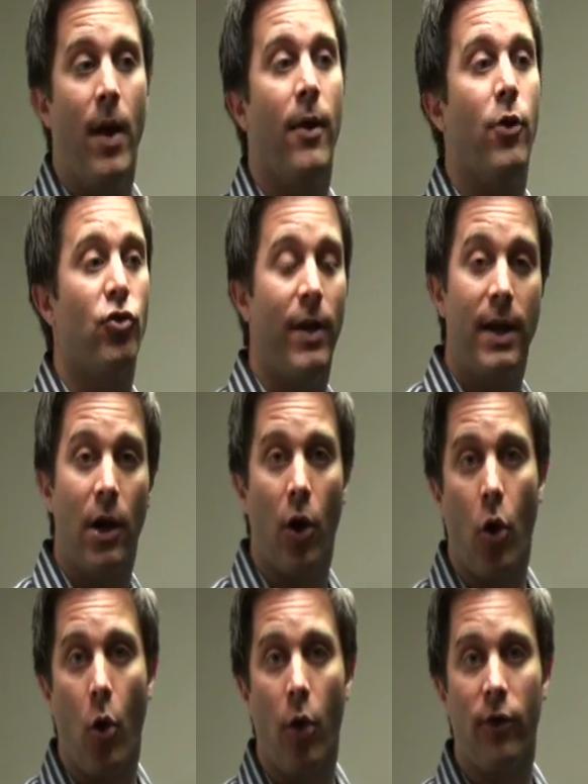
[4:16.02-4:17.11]
They're trained on our
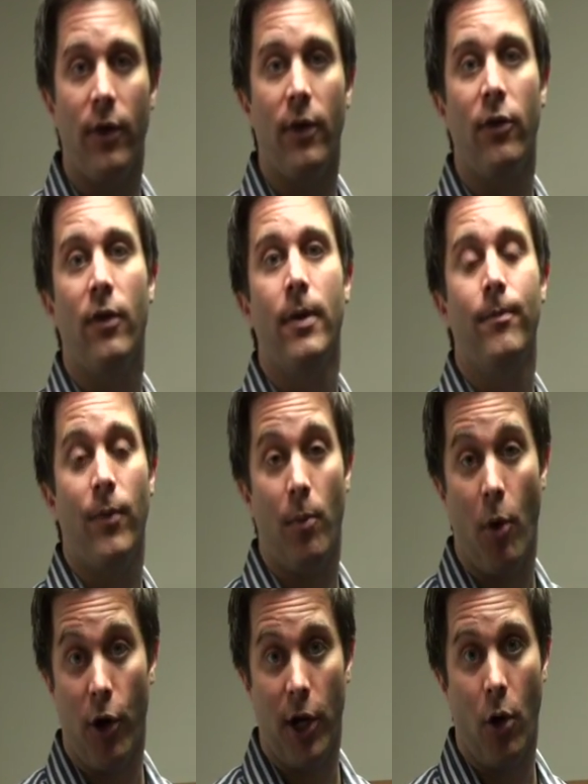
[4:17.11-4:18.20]
courses, the
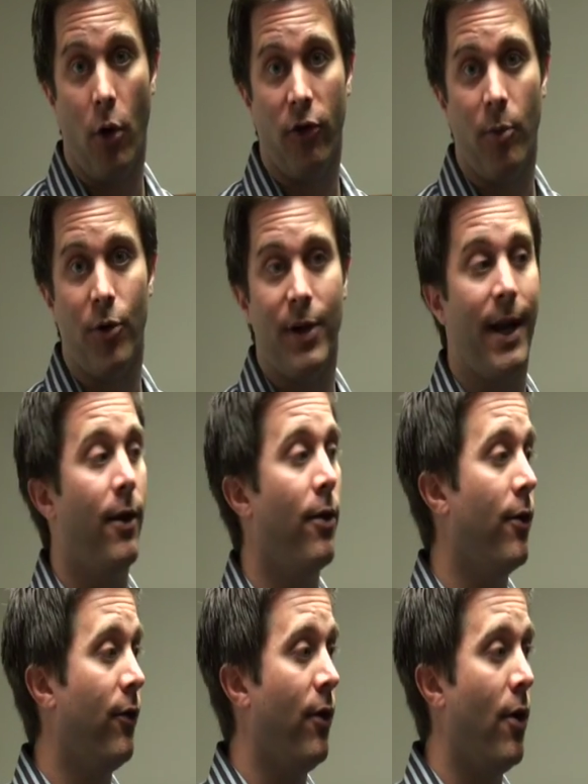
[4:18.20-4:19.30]
marketing course in
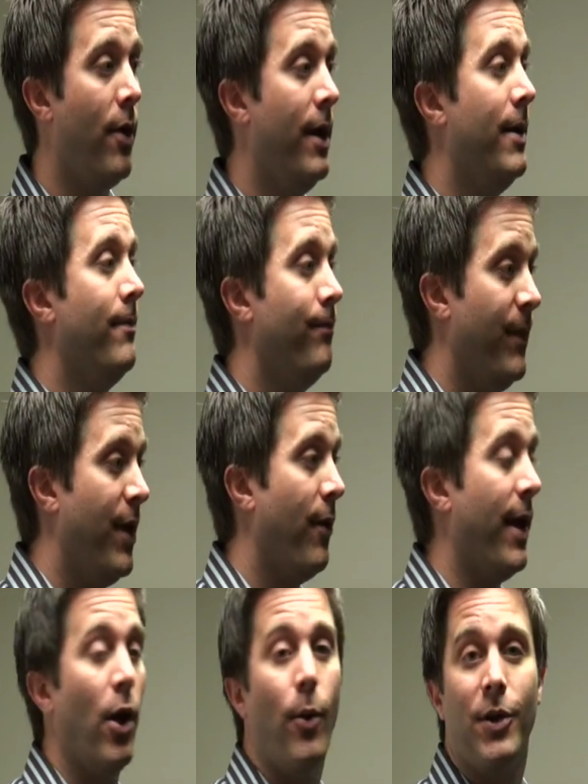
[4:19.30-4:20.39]
particular, so you know
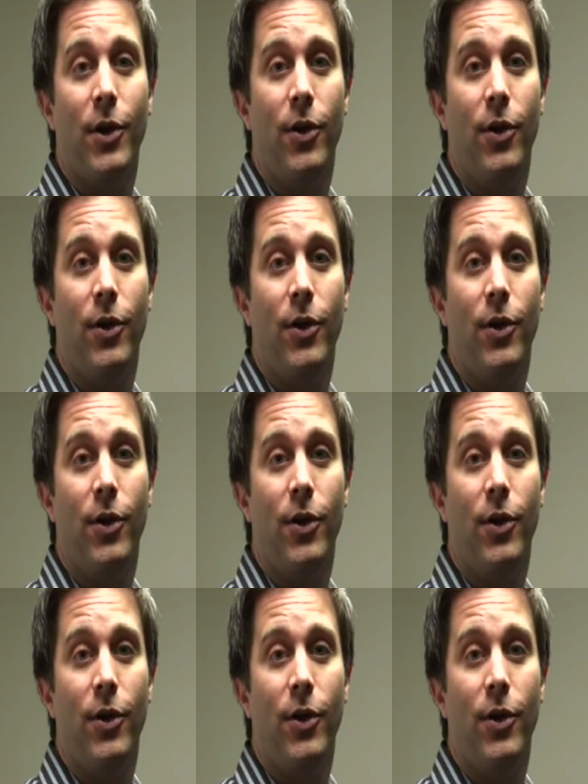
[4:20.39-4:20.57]
they know what to